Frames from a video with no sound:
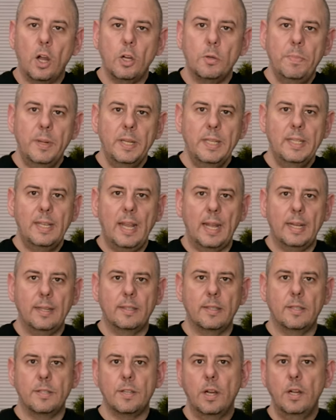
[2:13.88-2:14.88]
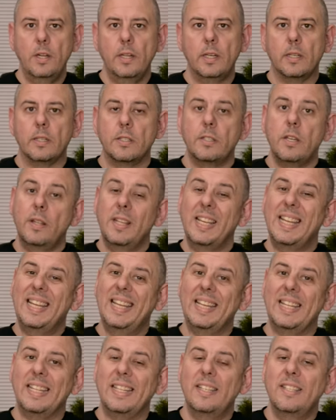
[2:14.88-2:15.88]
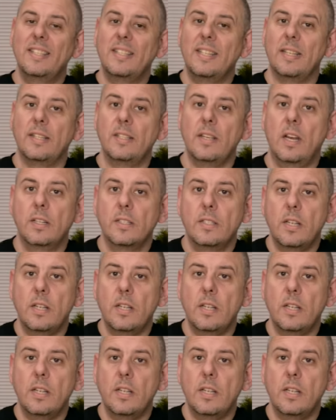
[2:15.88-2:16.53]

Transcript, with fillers: open deck design, so the keys sit on